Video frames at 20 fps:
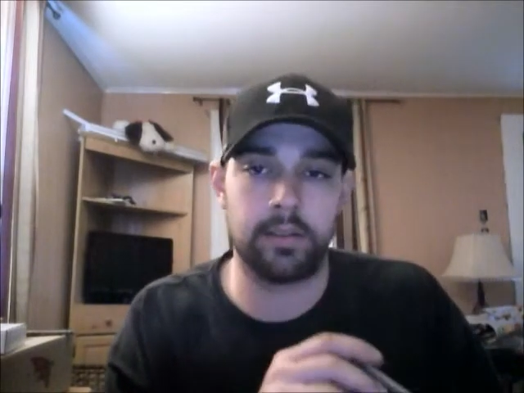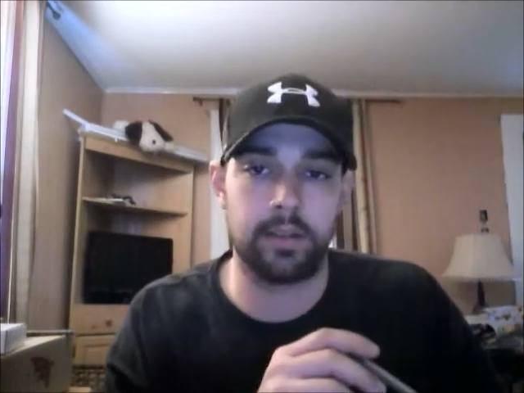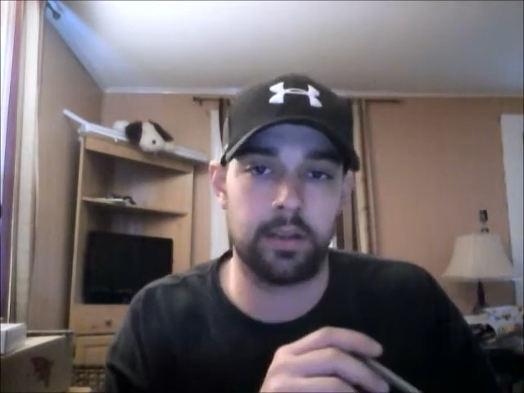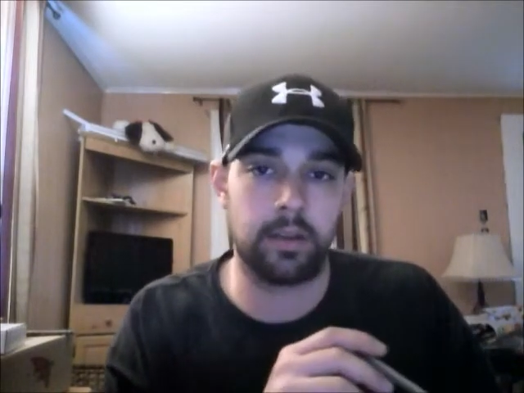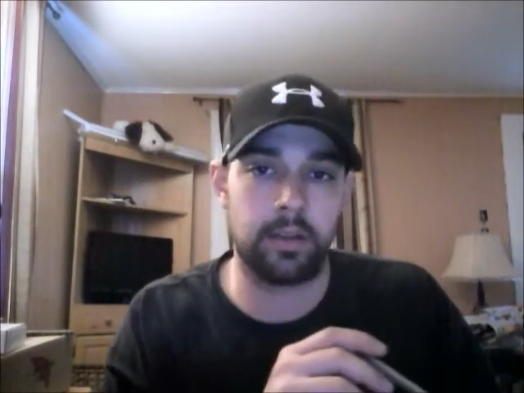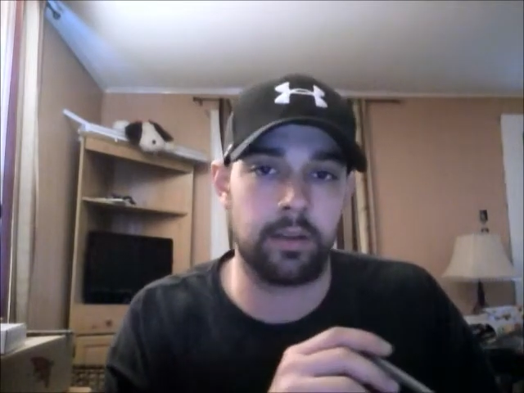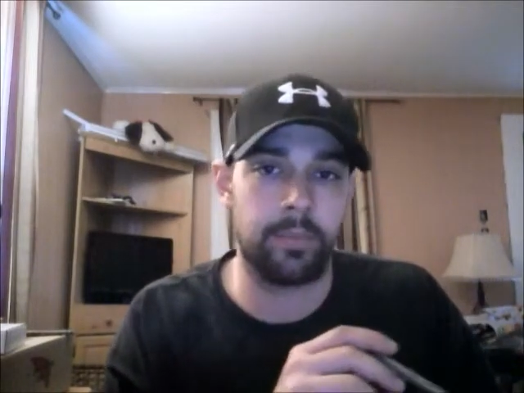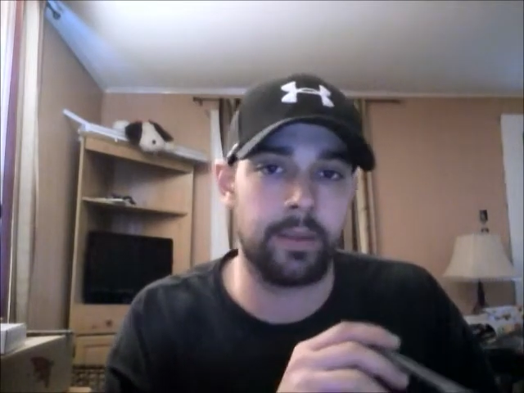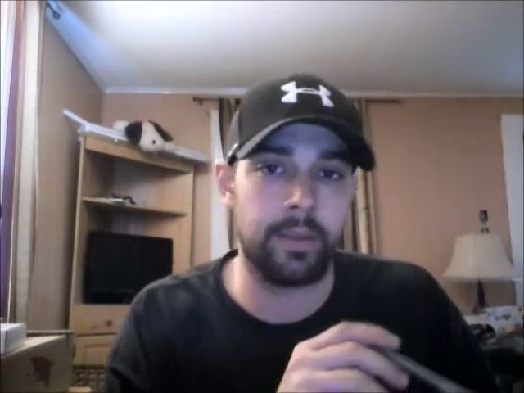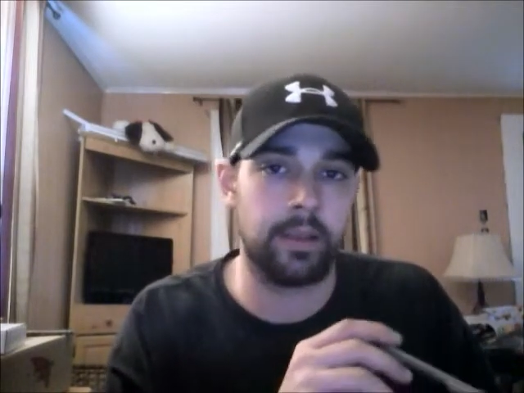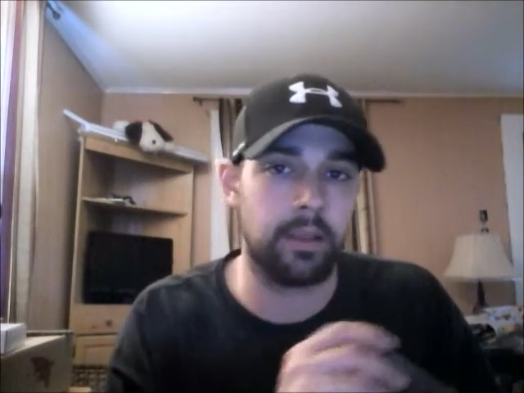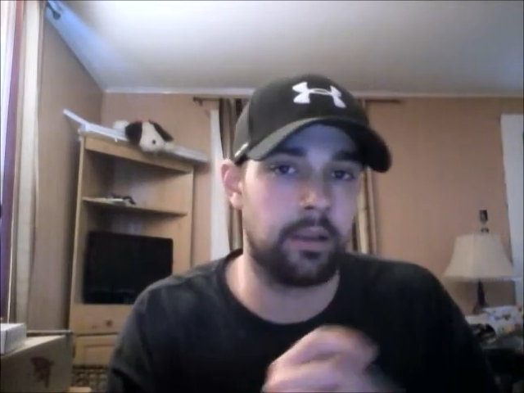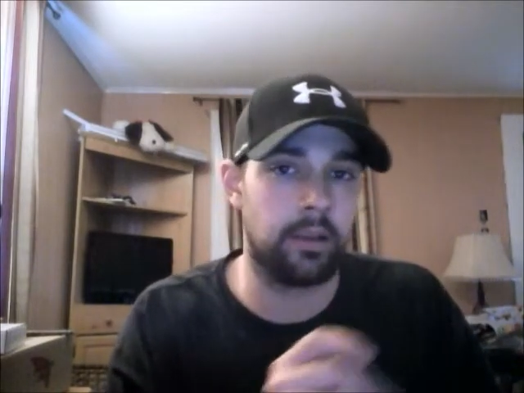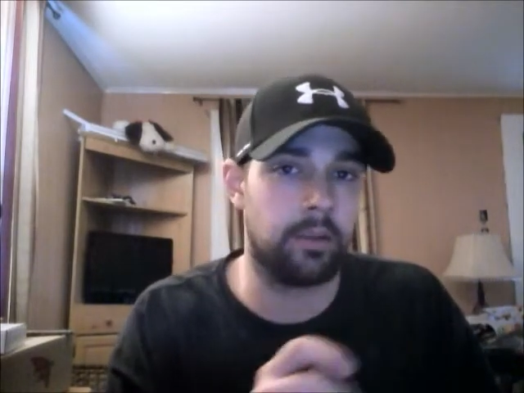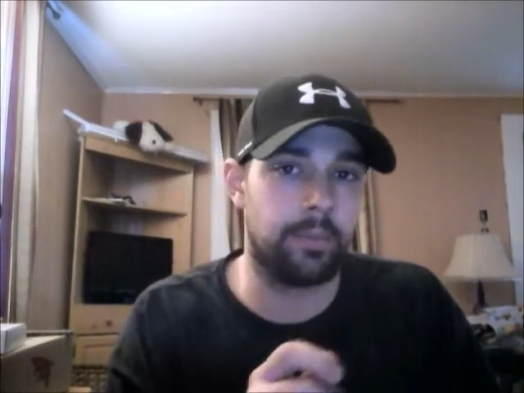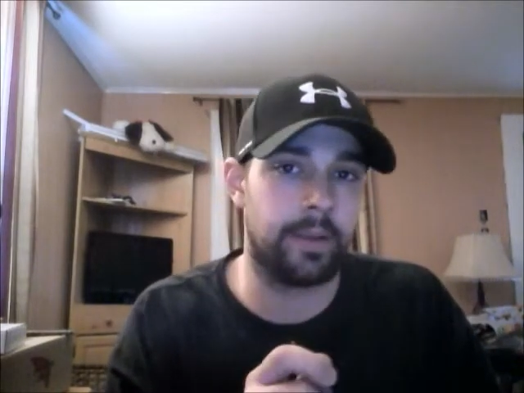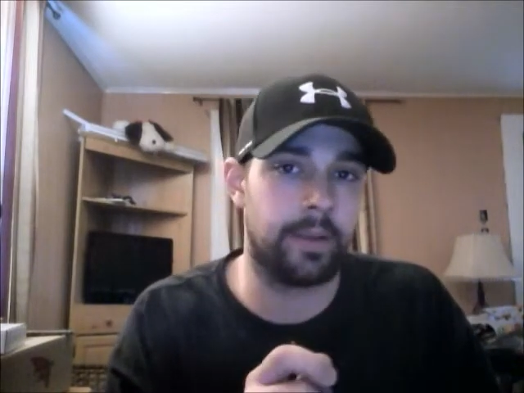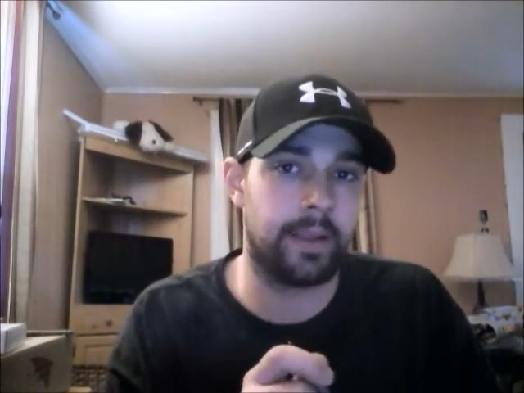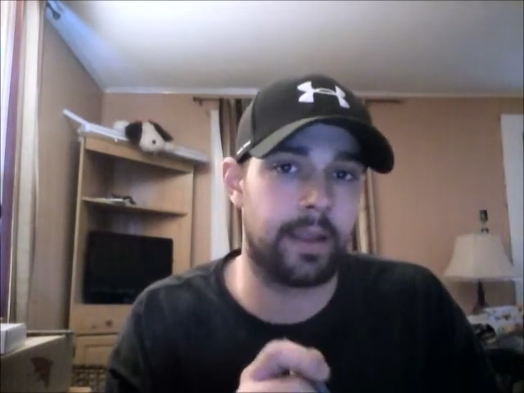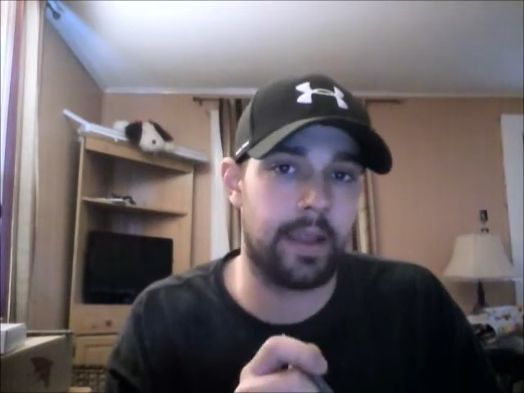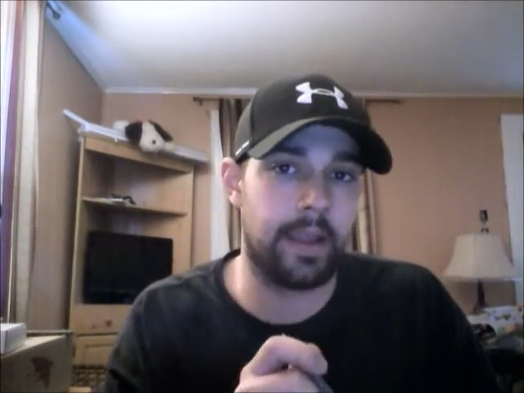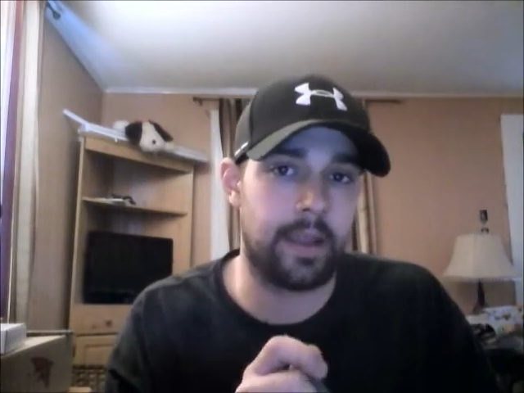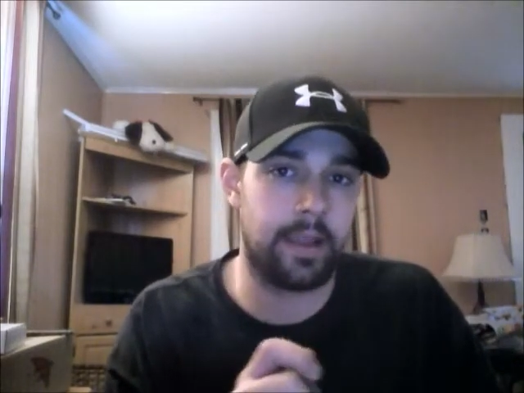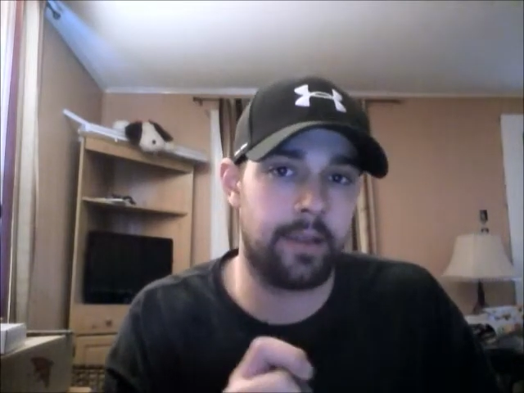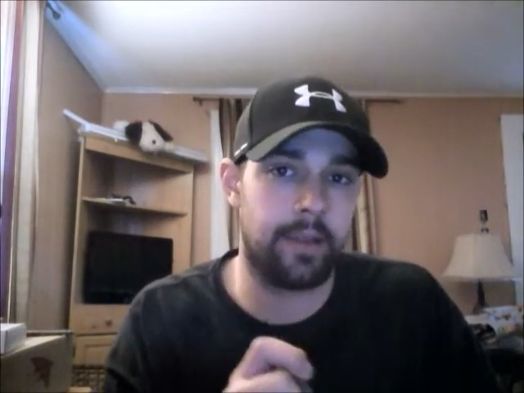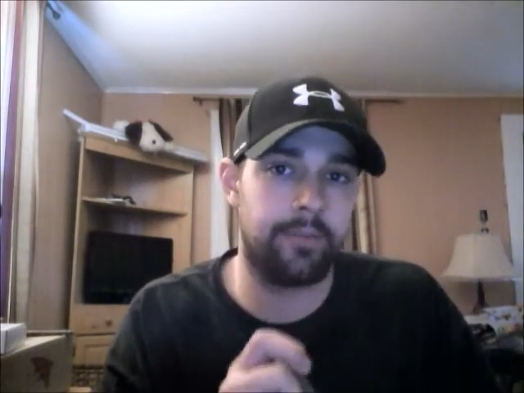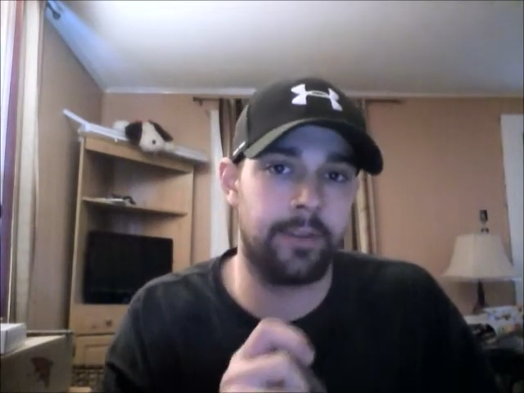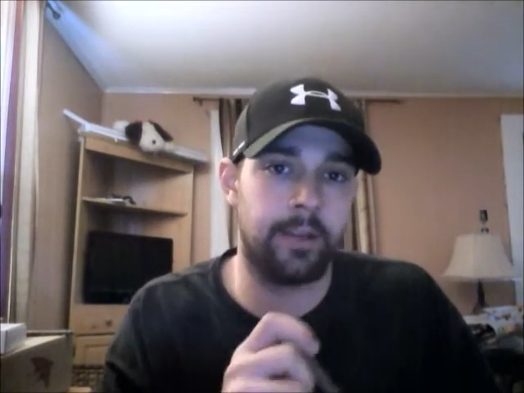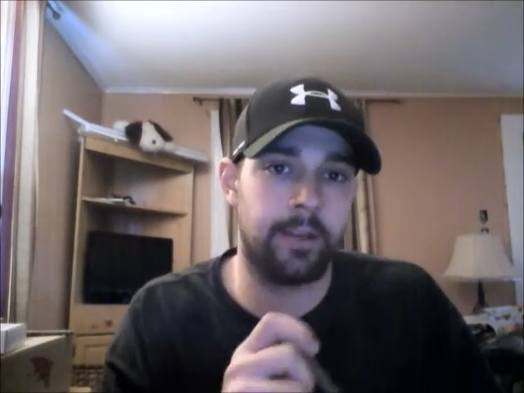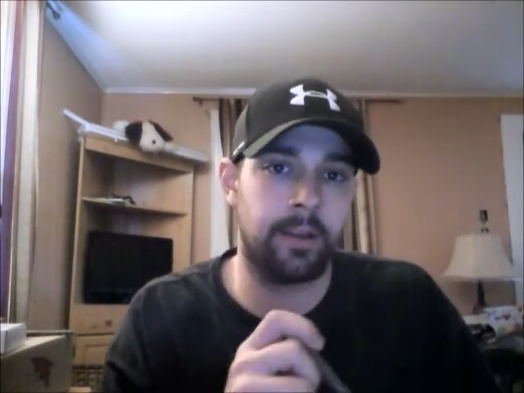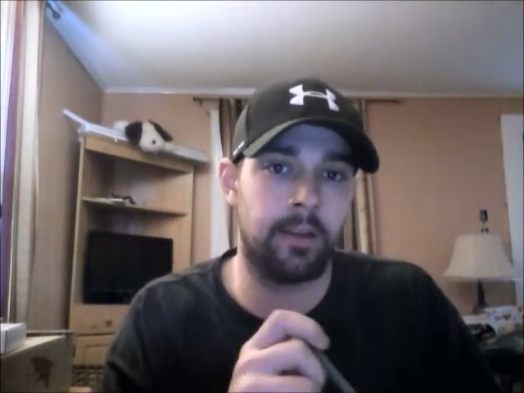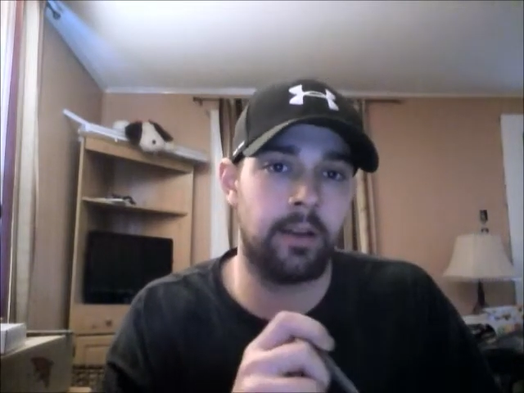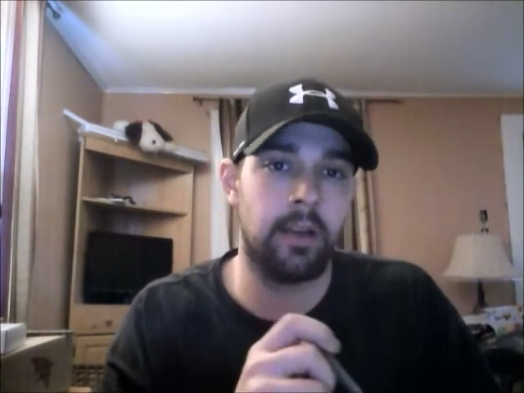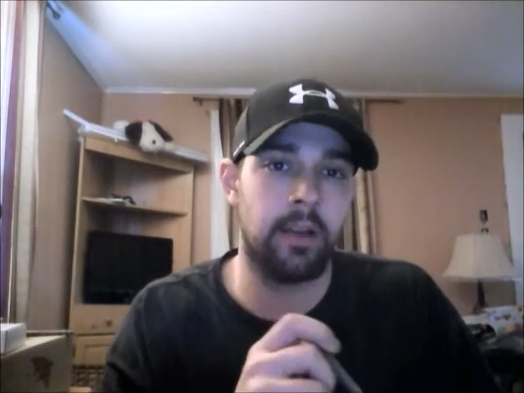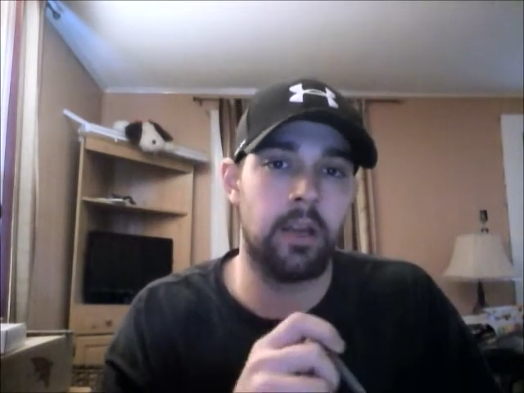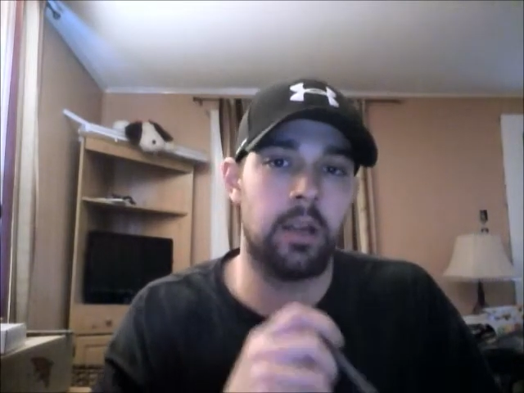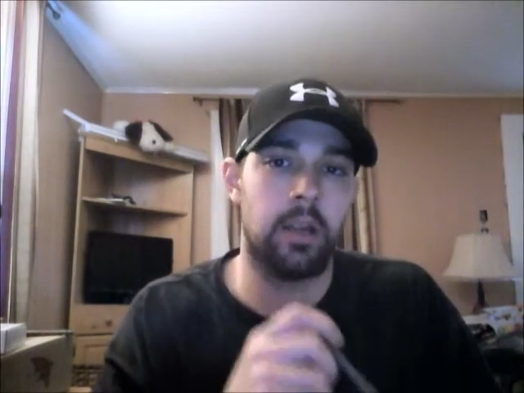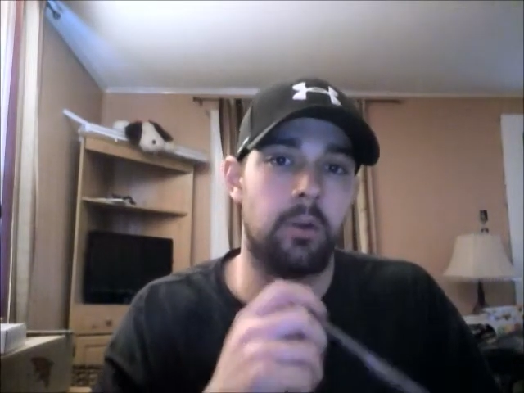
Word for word: are going to be a little bit heavier